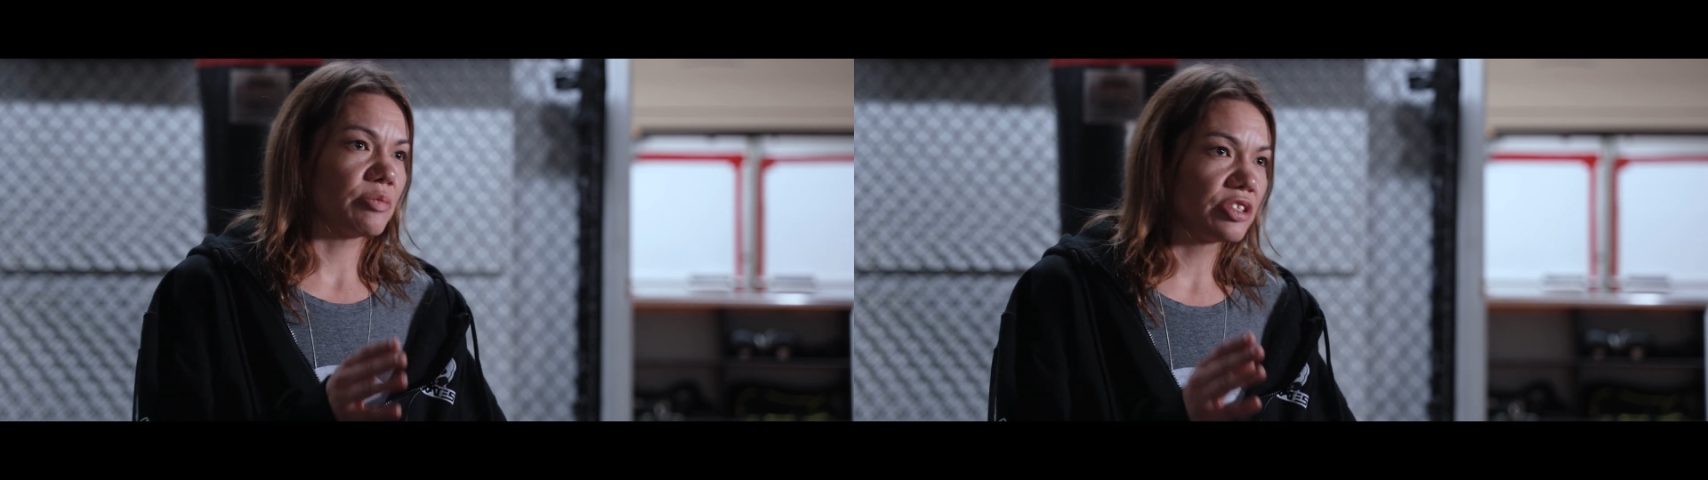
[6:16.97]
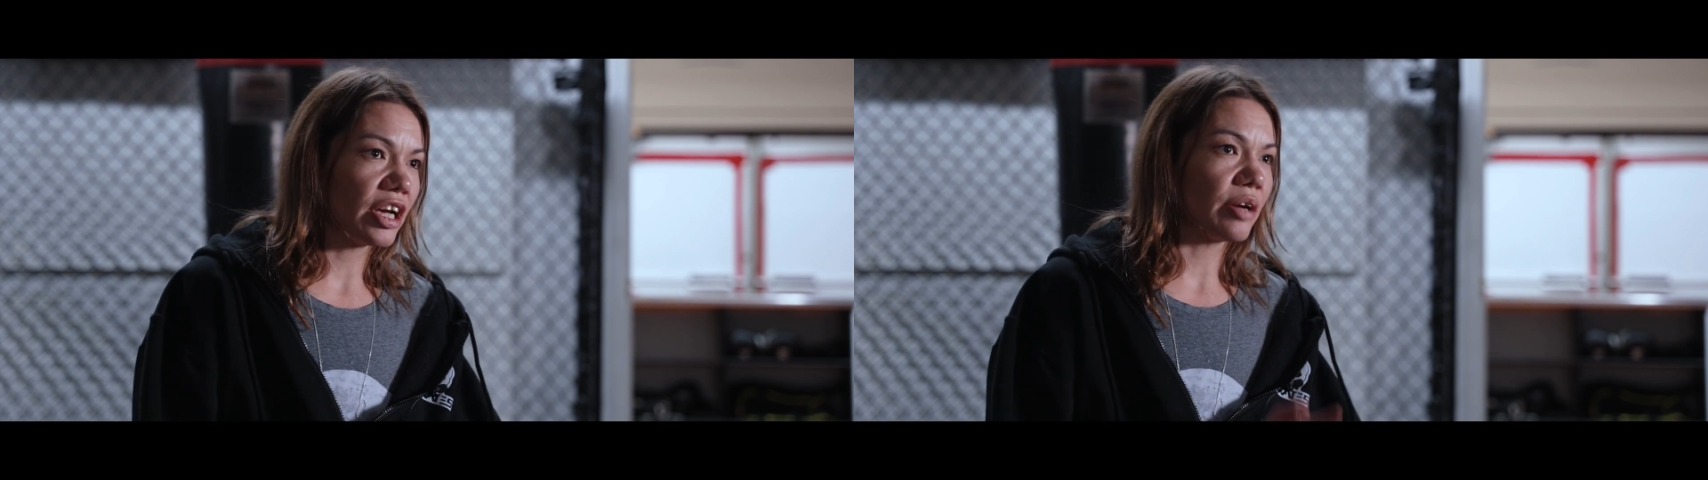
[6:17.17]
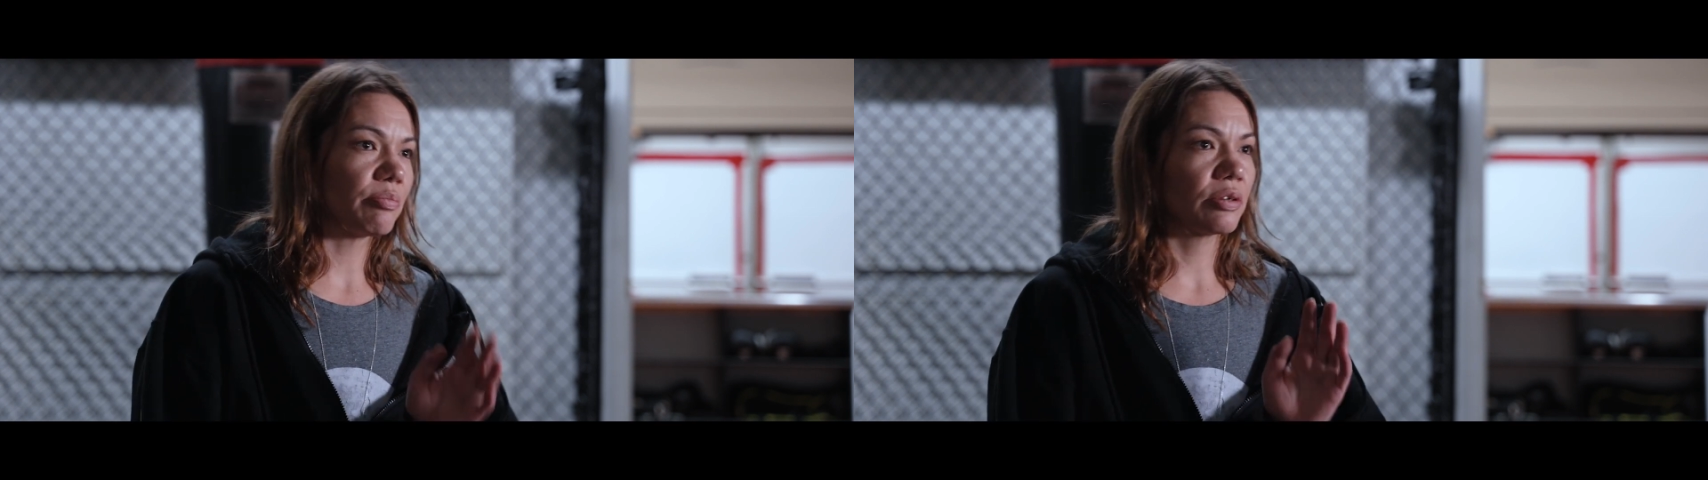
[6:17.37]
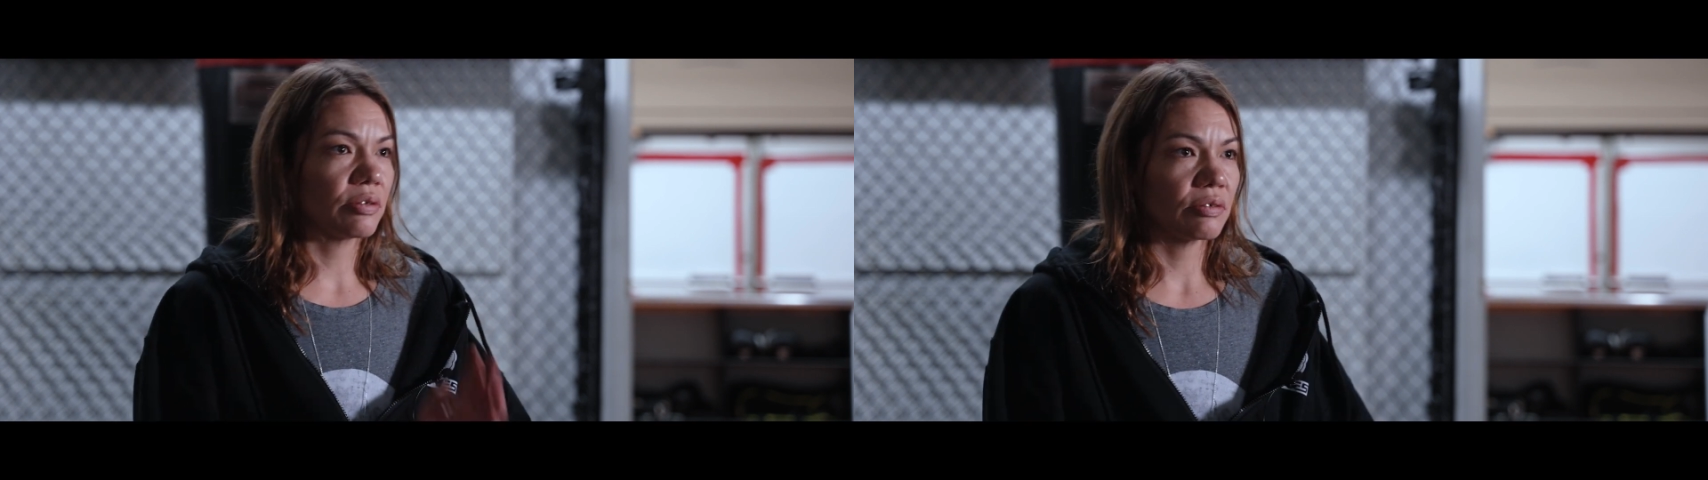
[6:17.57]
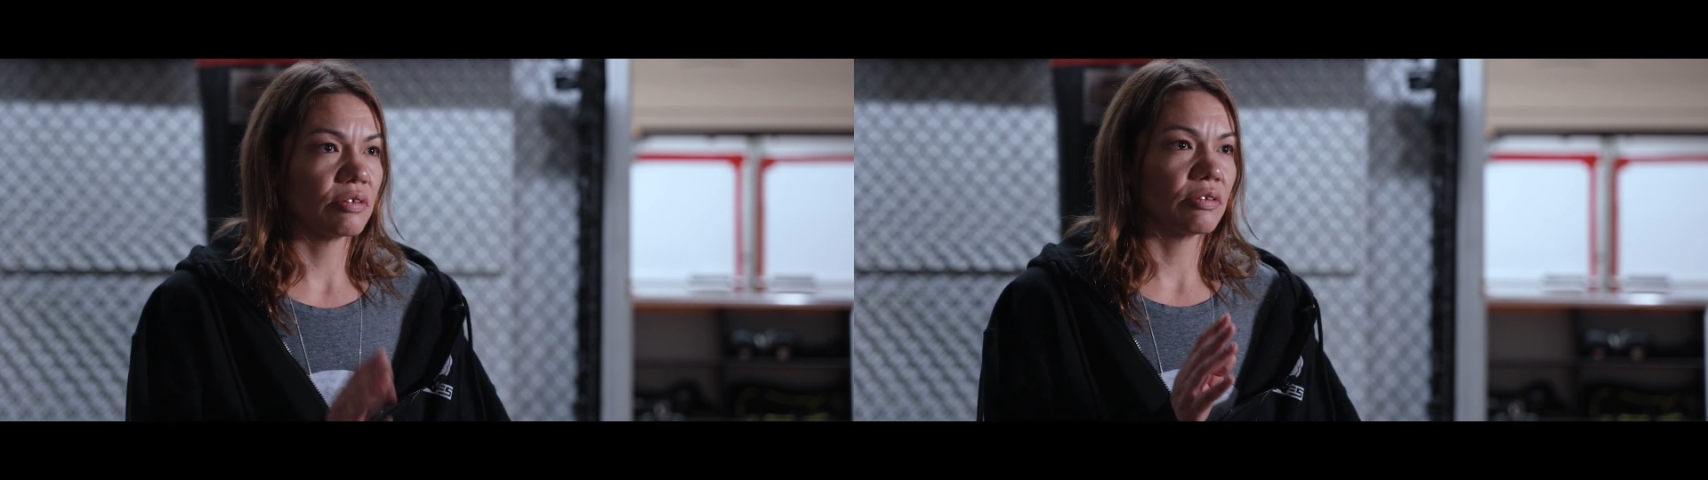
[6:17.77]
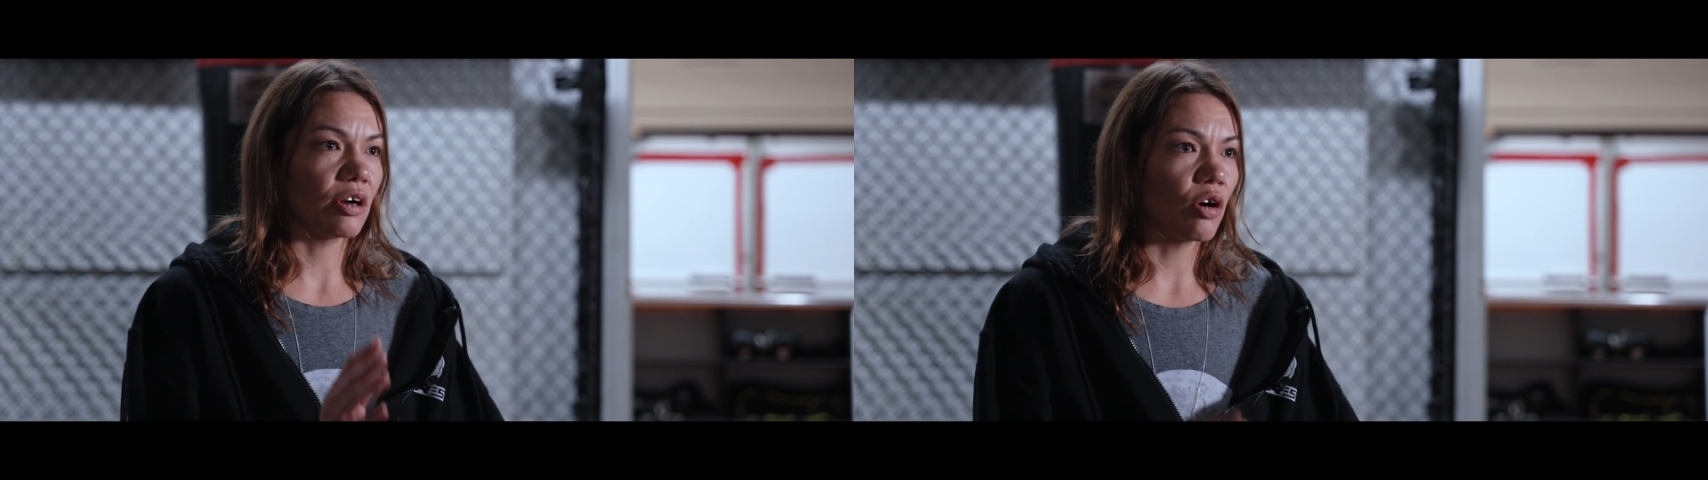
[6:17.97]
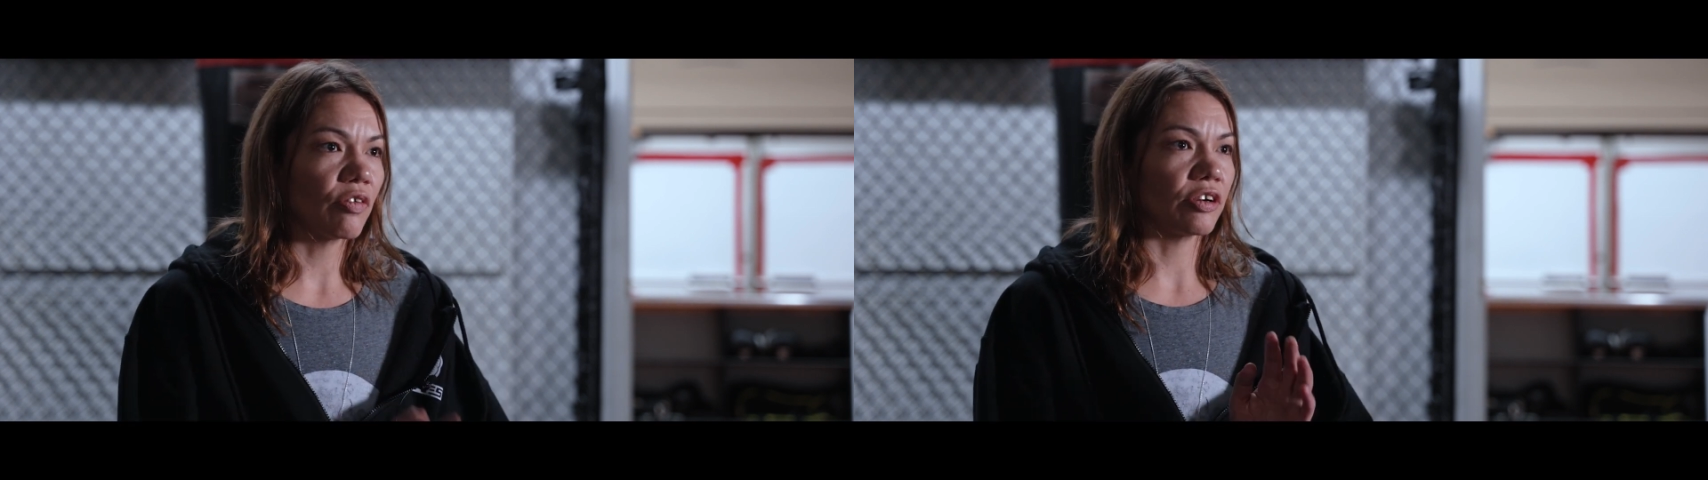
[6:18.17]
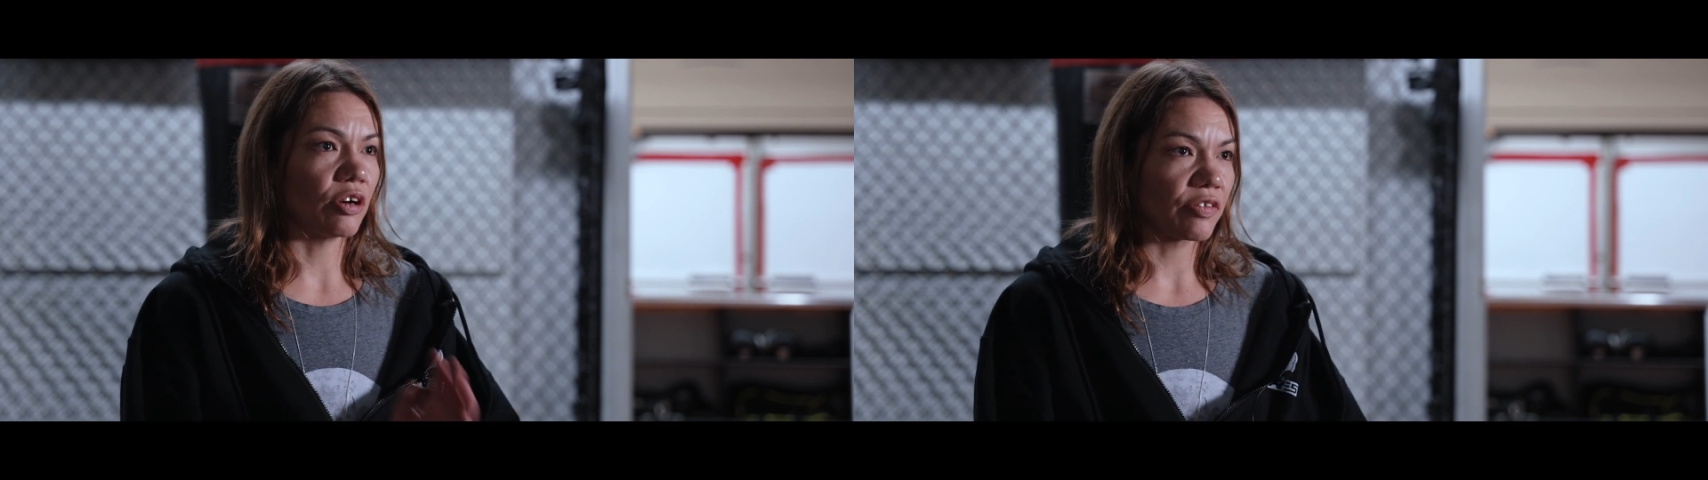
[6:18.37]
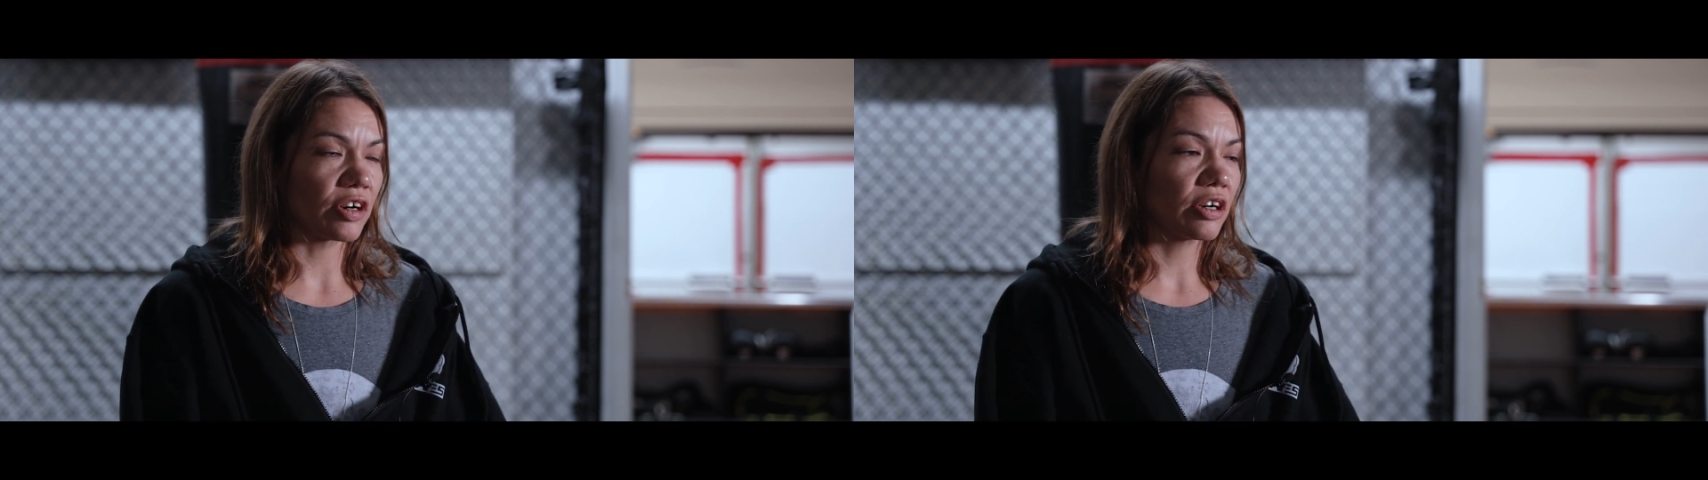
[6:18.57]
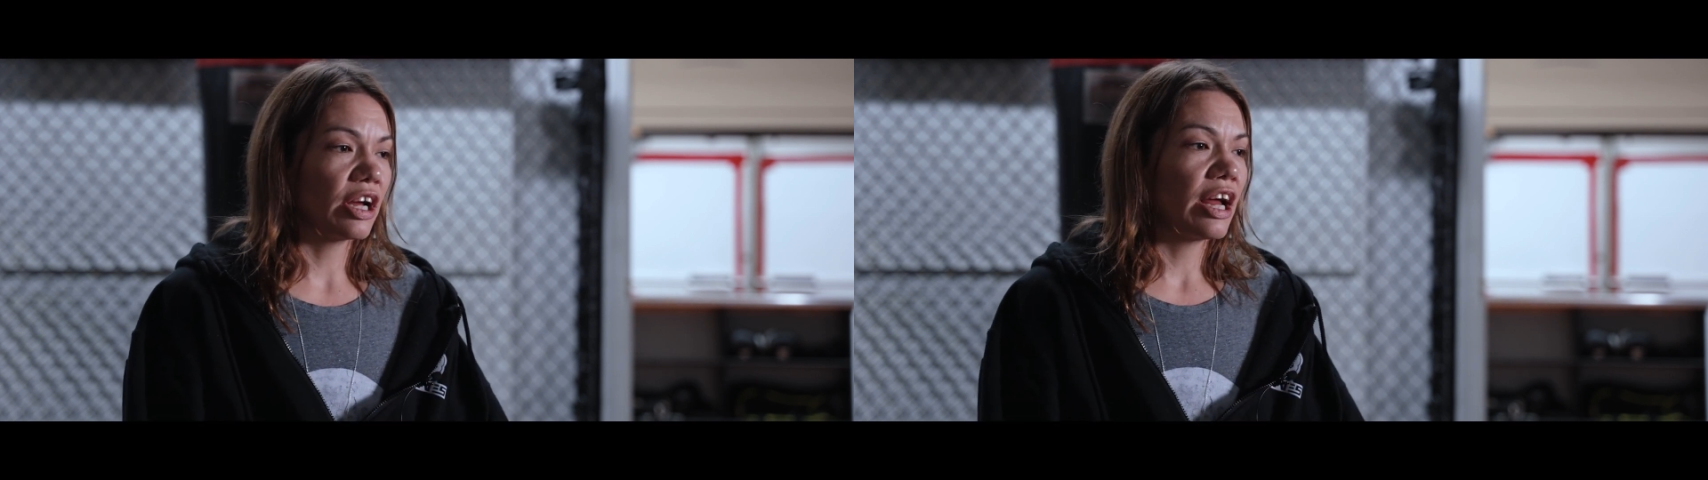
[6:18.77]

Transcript: step over and over,